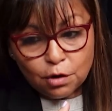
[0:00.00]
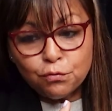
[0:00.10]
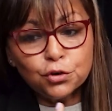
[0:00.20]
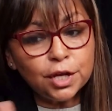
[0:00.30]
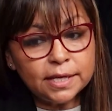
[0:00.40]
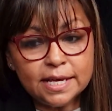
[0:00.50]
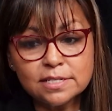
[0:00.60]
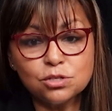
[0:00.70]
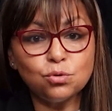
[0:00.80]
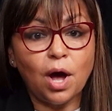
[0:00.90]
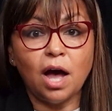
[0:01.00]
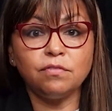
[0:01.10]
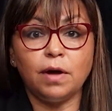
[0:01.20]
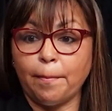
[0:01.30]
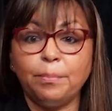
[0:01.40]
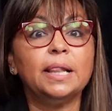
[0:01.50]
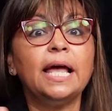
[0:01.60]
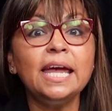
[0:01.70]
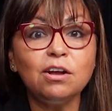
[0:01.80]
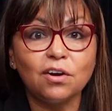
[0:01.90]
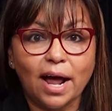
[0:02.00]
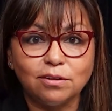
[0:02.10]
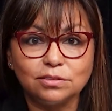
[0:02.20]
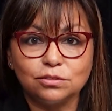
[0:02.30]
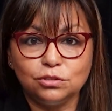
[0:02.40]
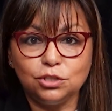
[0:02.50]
for the kids to have a playground,